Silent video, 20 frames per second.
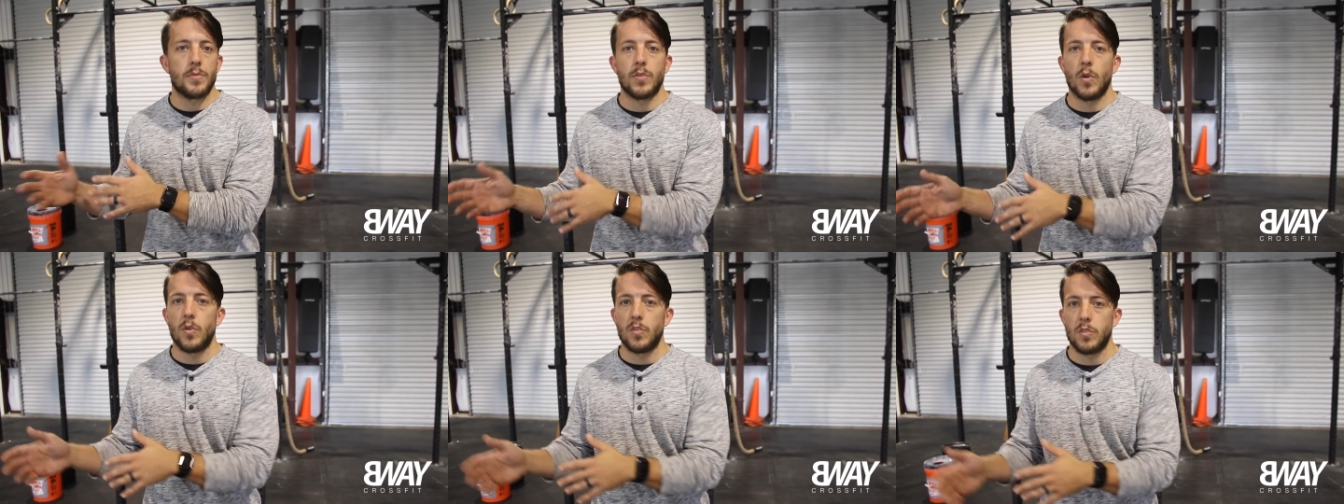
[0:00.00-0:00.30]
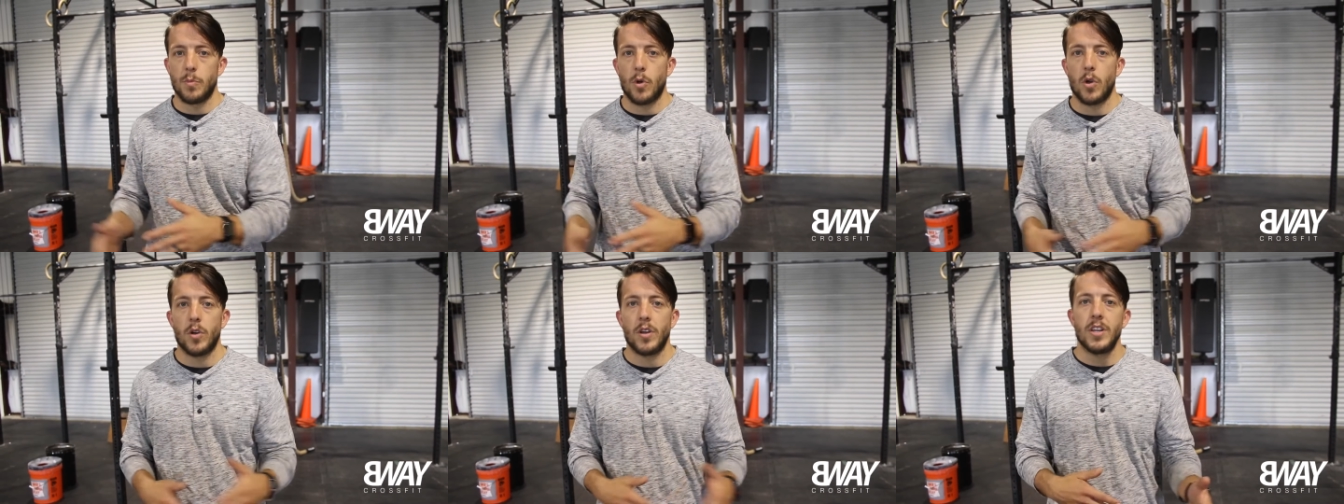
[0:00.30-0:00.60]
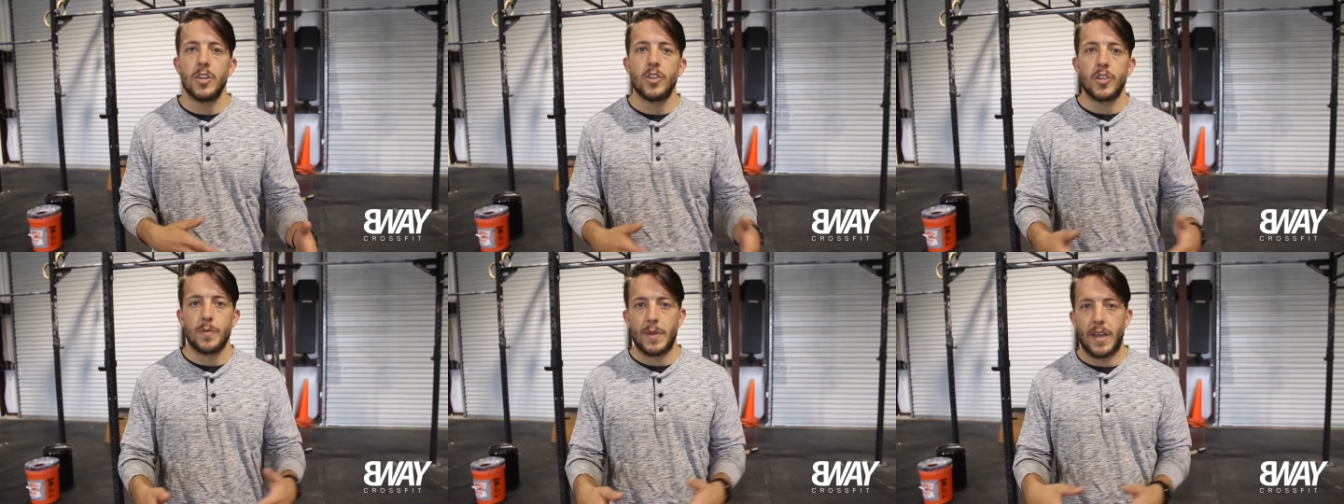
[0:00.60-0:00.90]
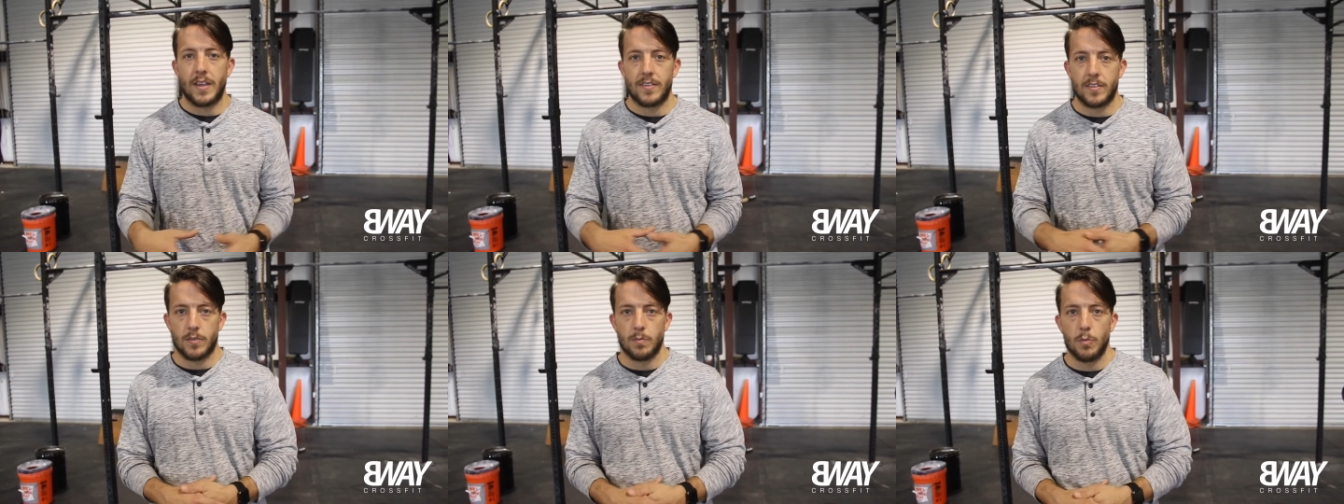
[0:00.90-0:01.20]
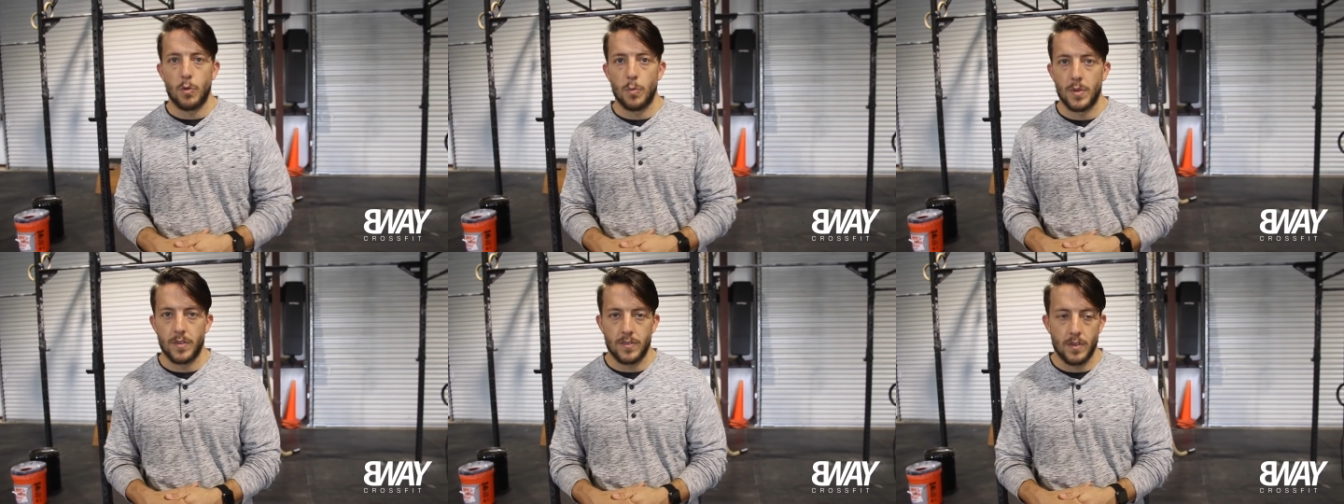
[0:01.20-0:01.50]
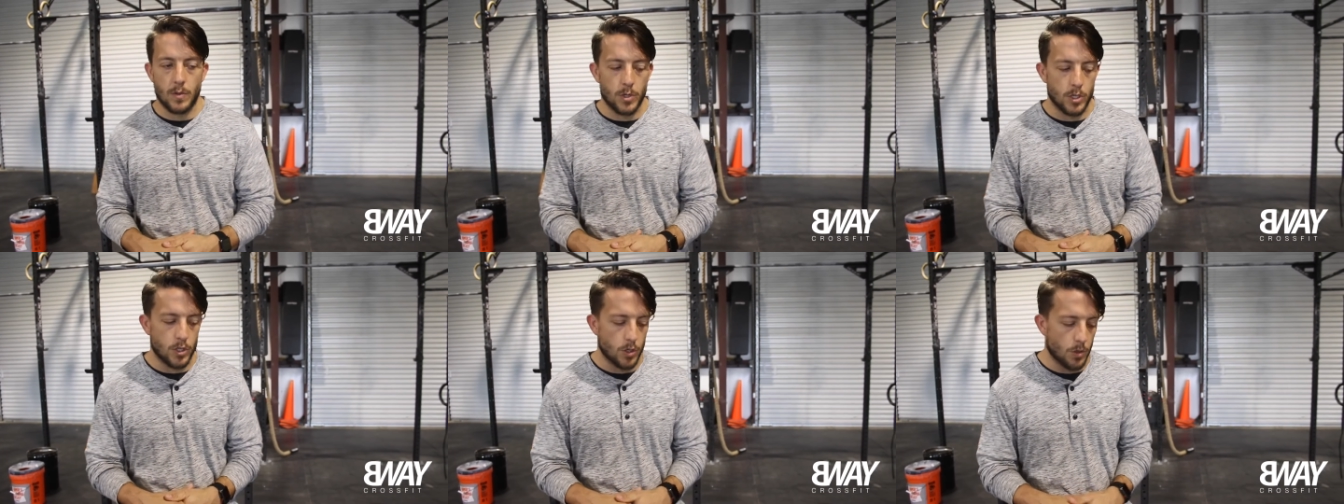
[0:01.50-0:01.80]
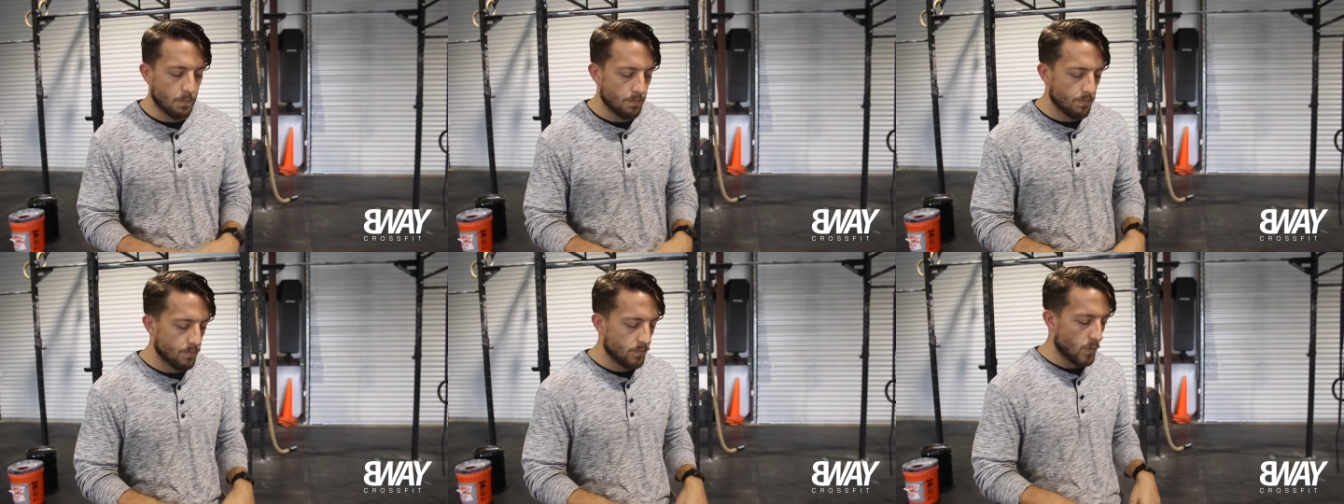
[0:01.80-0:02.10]
toes to bar, and any gymnastics movements that we do,
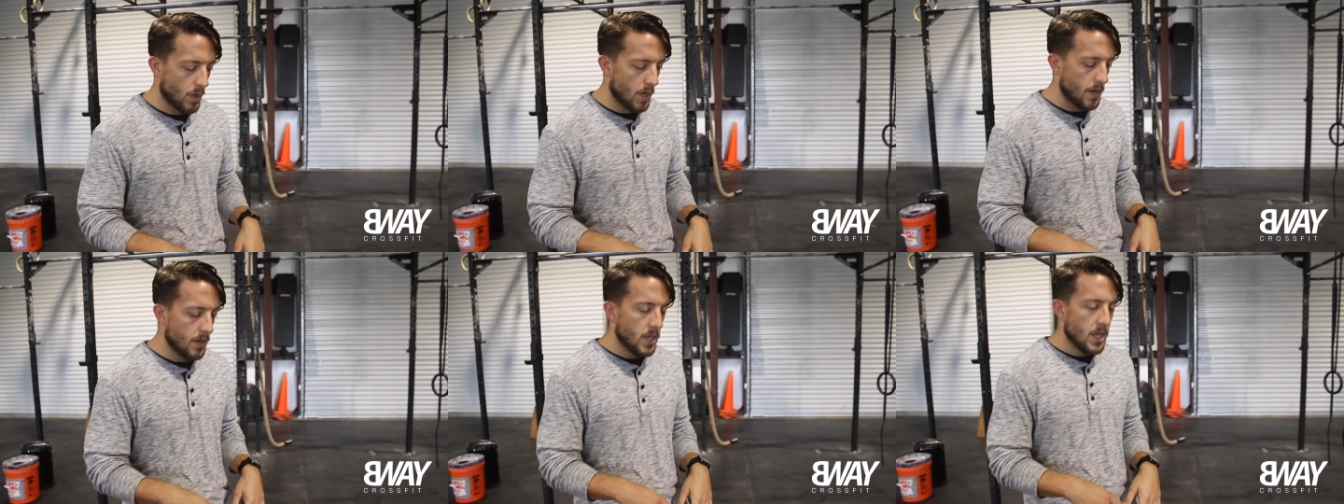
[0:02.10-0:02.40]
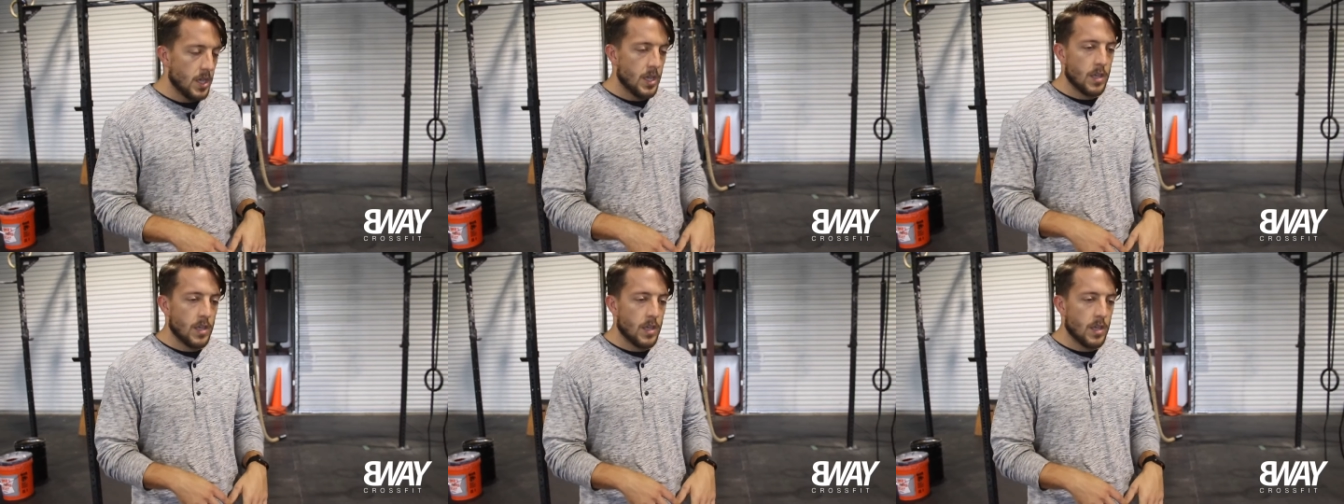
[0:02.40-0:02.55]
right?